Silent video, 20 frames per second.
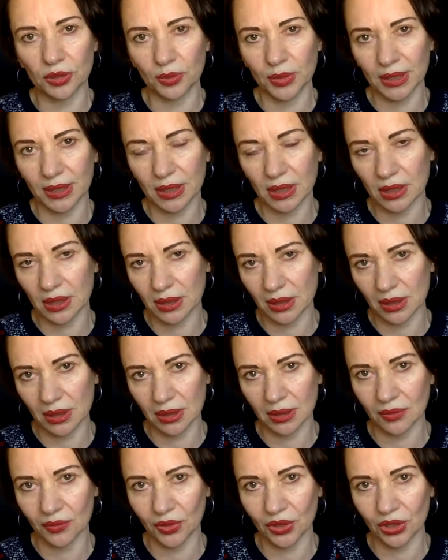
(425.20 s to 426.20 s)
my sessions
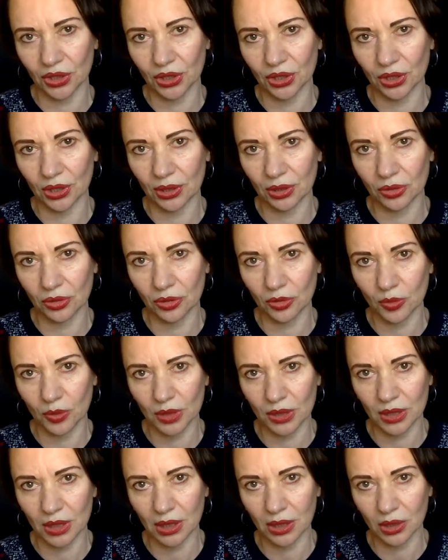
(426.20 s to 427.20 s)
and which treatments
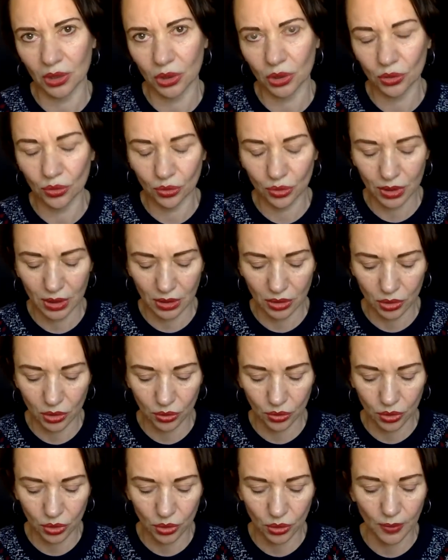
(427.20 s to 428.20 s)
I choose and so
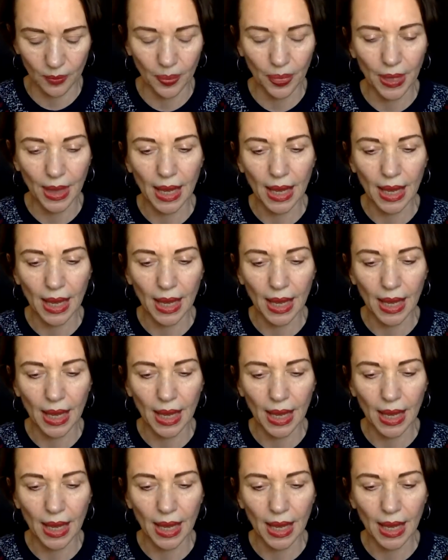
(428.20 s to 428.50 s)
on.